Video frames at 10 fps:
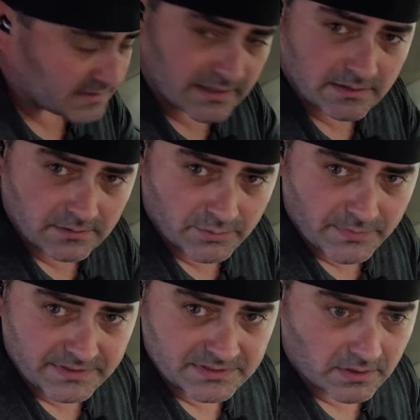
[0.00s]
that clear
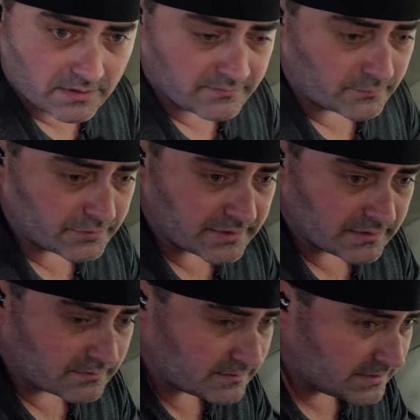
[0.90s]
piece off.
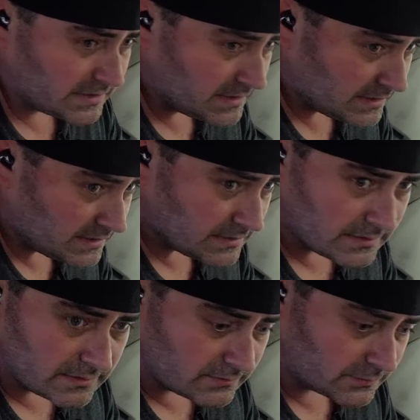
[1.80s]

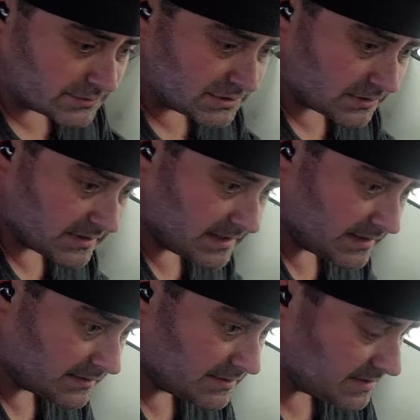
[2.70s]
We'll chunk that
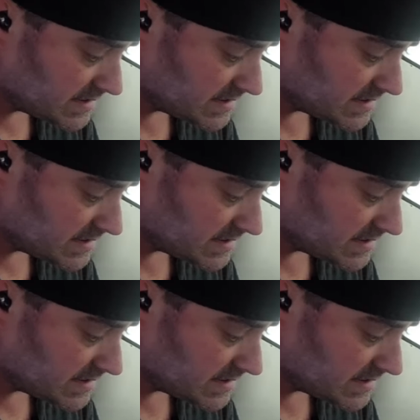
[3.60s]
out to the